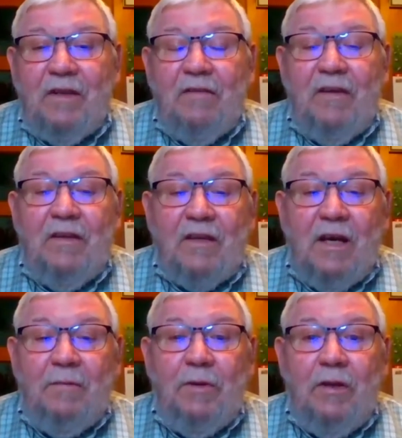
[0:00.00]
in the
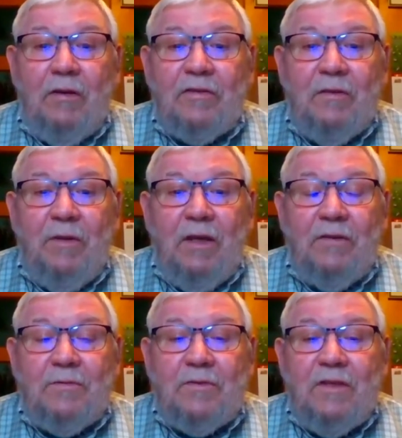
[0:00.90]
coming year is going to be
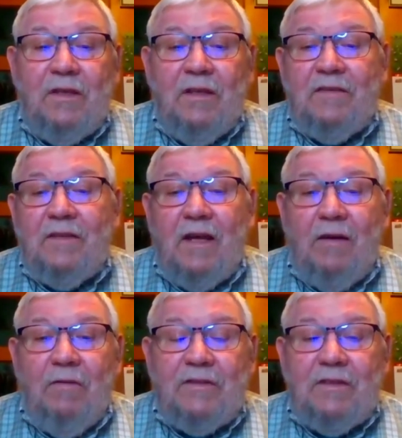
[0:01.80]
interesting as to
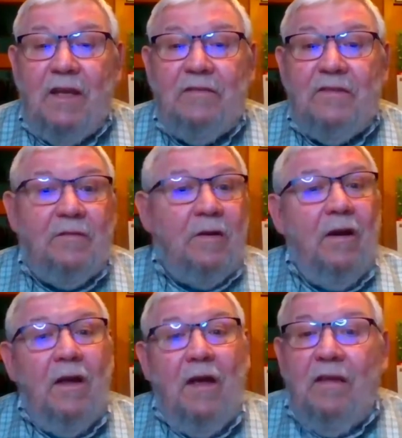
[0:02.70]
how it stands out there.
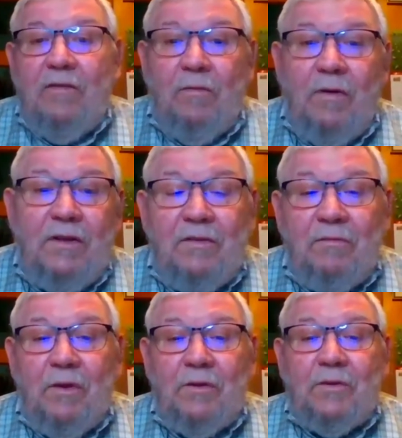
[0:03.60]
The one
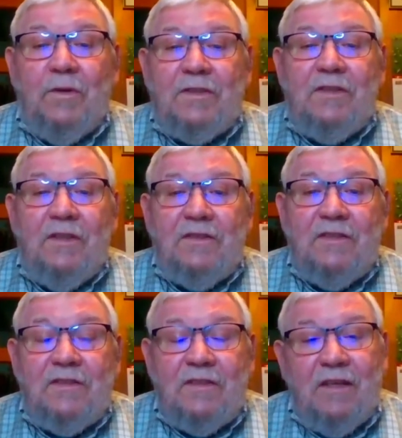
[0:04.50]
real twist
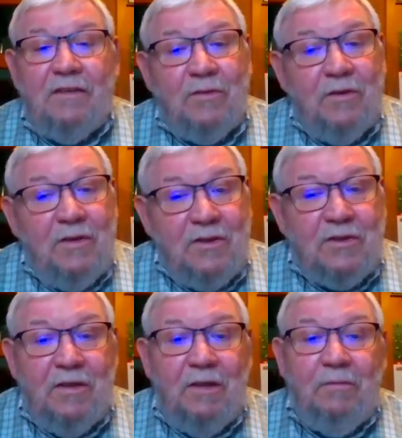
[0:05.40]
is that
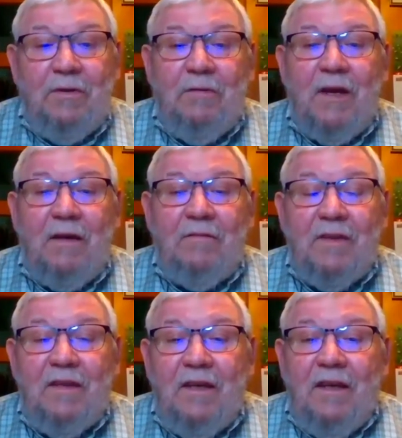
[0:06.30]
traditionally, when you have
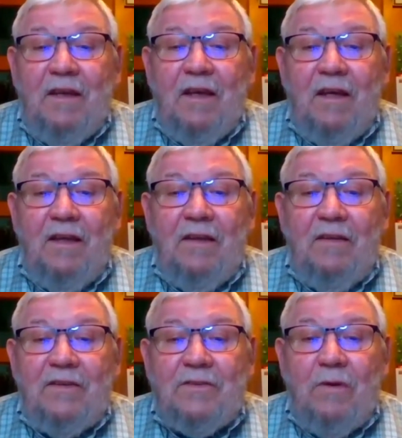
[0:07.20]

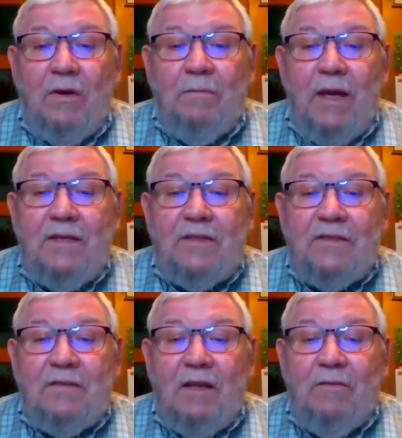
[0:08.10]
the strong
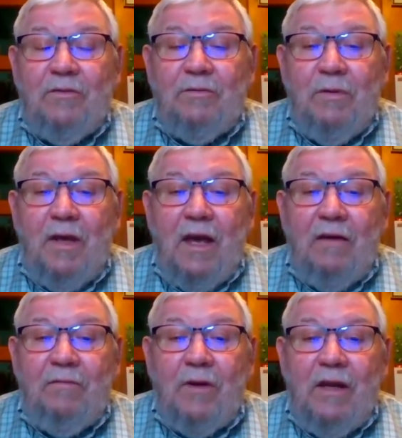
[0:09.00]
basis levels we
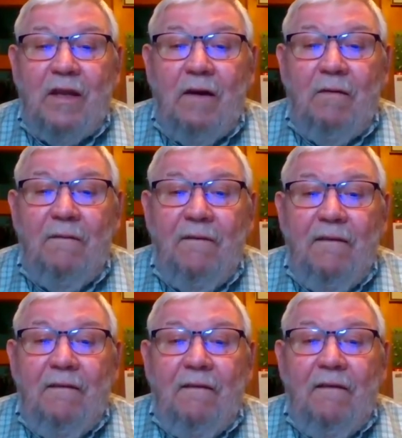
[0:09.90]
have right now
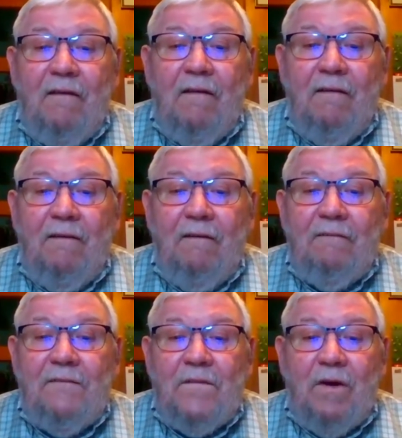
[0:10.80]

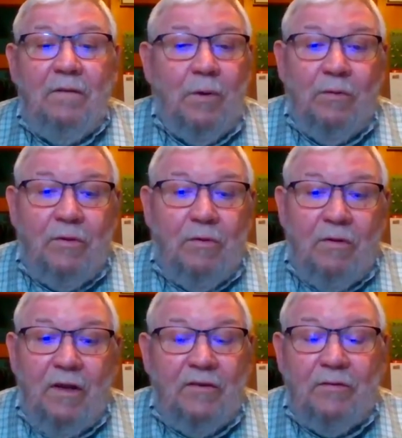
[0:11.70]
on both
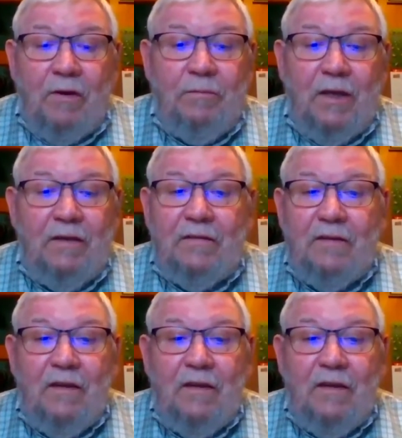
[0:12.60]
corn and soybeans,